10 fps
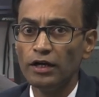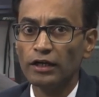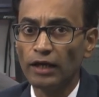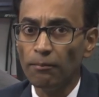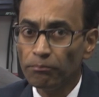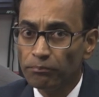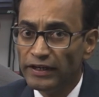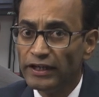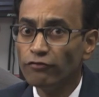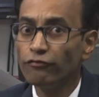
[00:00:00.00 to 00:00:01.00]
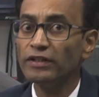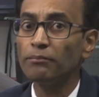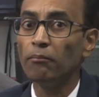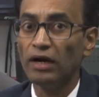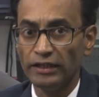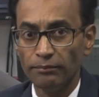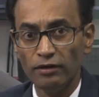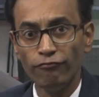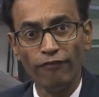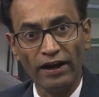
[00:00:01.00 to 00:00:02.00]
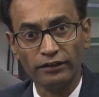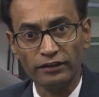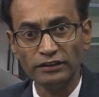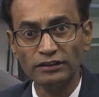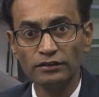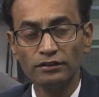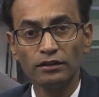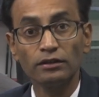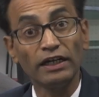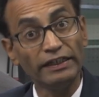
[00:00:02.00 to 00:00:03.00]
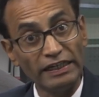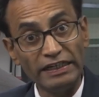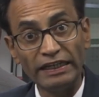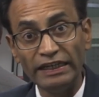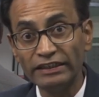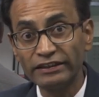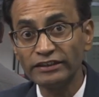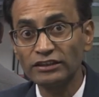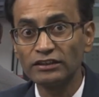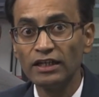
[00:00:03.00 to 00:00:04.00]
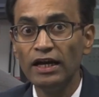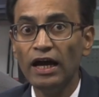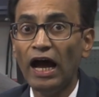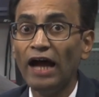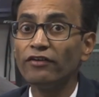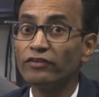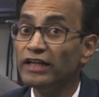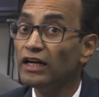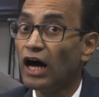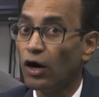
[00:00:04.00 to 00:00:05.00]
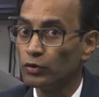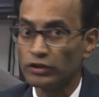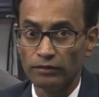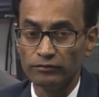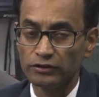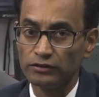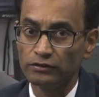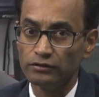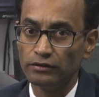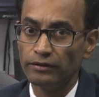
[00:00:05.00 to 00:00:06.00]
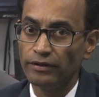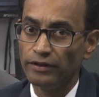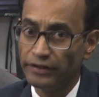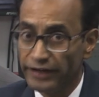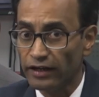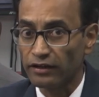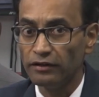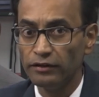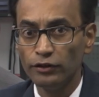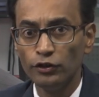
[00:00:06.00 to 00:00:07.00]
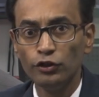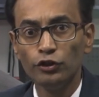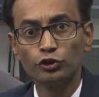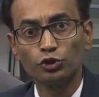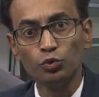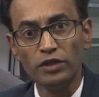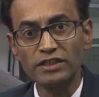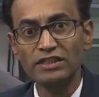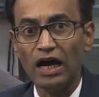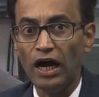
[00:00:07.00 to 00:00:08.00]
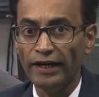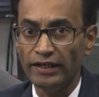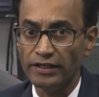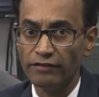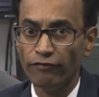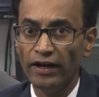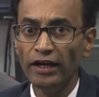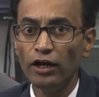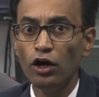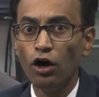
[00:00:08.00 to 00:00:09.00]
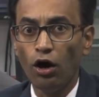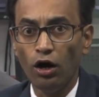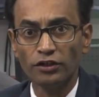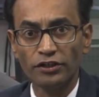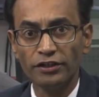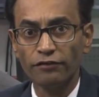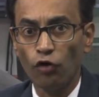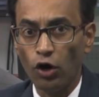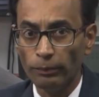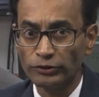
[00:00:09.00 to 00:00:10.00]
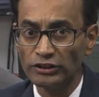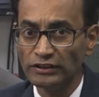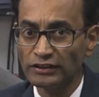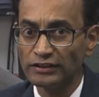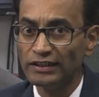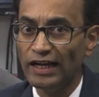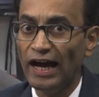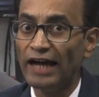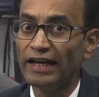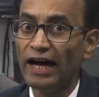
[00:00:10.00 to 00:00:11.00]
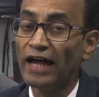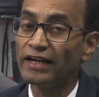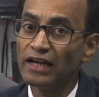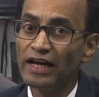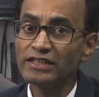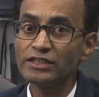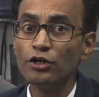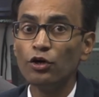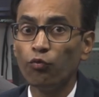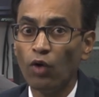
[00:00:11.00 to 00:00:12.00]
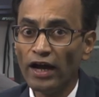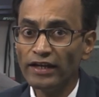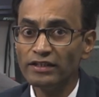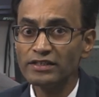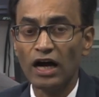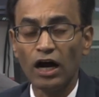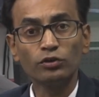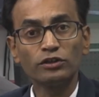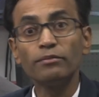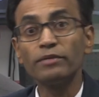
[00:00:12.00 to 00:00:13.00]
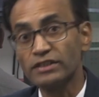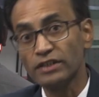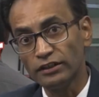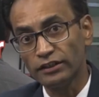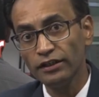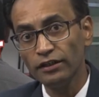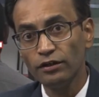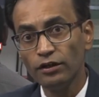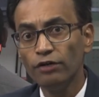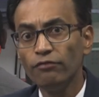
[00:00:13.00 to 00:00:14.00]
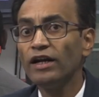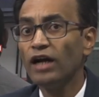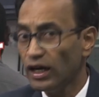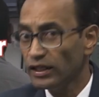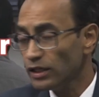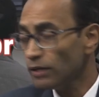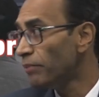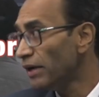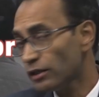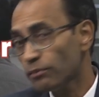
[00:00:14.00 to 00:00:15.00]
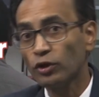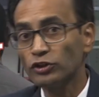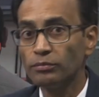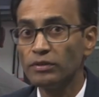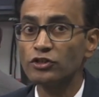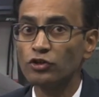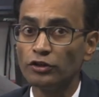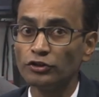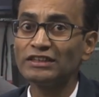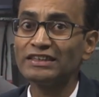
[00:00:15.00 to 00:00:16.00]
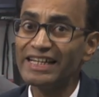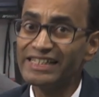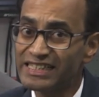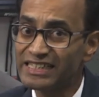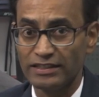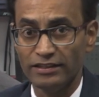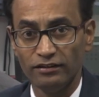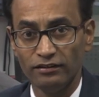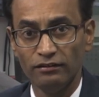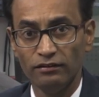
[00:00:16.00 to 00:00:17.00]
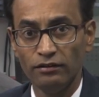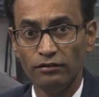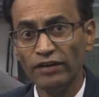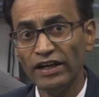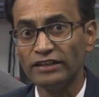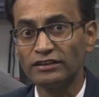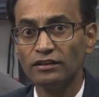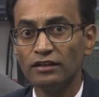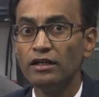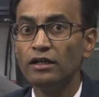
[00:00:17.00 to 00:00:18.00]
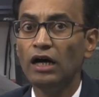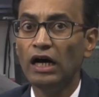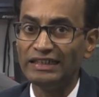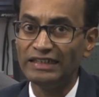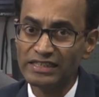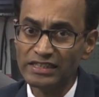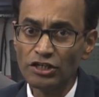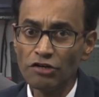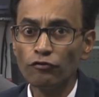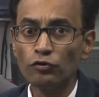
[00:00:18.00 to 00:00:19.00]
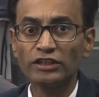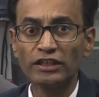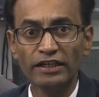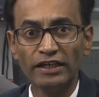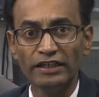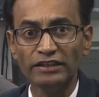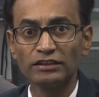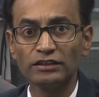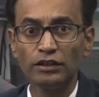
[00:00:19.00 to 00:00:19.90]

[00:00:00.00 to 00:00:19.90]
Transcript: complete with multiple factors, contending interests and real outcomes. Here, students identify alternative options and analyze why this outcome resulted when other better possible solutions existed. Whereas, a decision-forcing case